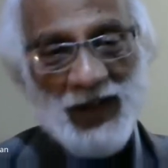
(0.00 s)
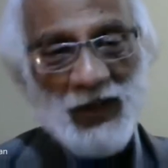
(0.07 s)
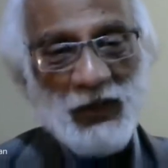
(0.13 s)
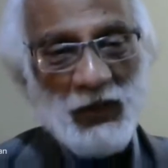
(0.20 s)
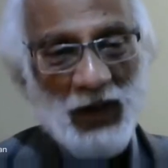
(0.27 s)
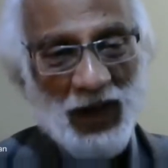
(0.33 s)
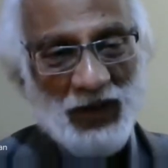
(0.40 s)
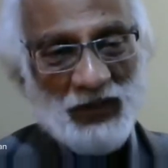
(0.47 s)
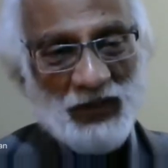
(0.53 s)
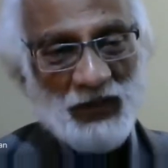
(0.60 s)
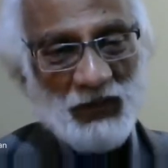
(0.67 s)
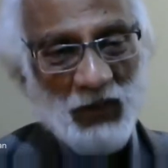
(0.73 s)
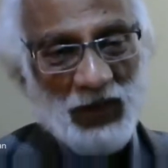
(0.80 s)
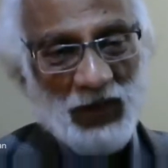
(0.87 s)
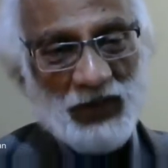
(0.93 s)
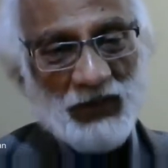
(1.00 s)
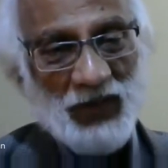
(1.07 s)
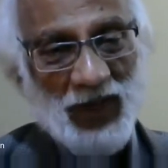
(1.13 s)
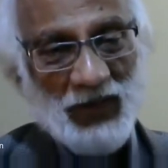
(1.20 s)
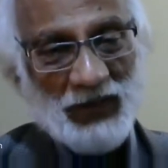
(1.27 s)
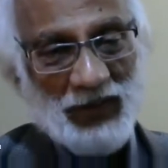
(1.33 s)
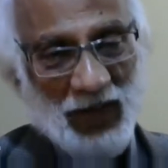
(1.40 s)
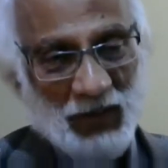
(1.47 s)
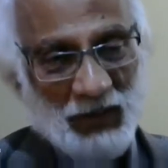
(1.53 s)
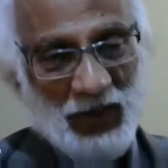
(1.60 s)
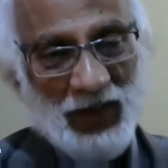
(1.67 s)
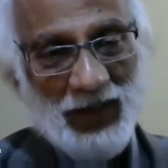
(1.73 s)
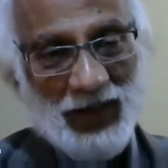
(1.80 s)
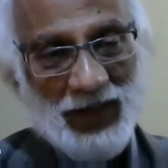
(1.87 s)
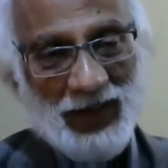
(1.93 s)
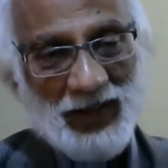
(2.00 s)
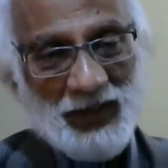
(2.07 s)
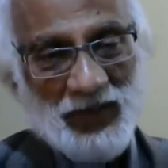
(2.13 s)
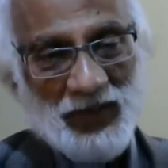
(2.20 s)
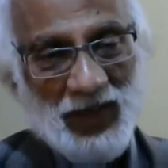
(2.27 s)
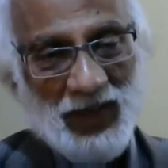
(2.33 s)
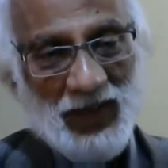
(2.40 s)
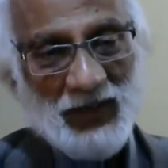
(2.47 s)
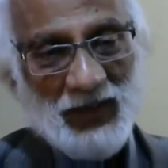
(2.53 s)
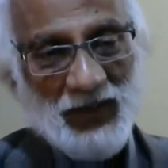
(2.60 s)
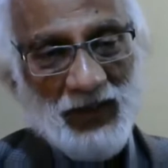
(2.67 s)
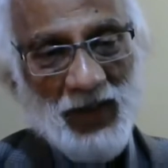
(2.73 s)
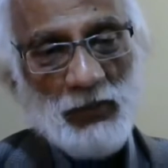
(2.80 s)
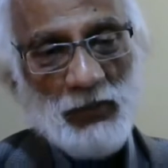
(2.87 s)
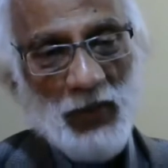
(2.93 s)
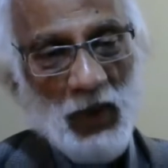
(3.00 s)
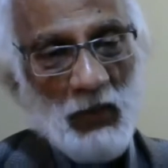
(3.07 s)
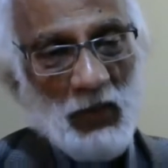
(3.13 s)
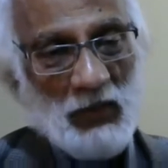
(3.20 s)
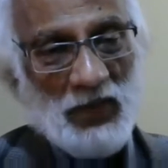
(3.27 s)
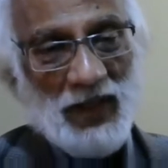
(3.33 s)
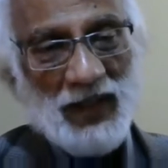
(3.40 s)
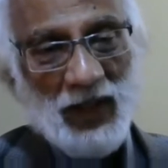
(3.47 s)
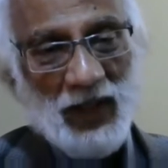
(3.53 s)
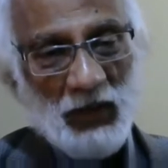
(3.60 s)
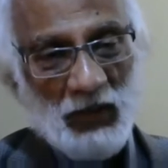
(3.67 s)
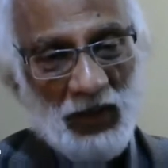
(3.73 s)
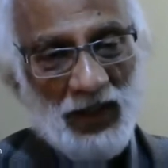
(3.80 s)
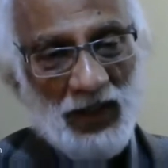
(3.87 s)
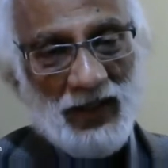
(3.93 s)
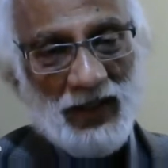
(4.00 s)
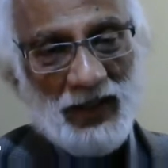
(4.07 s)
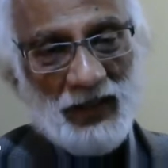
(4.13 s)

look at what we have covered, we have probably covered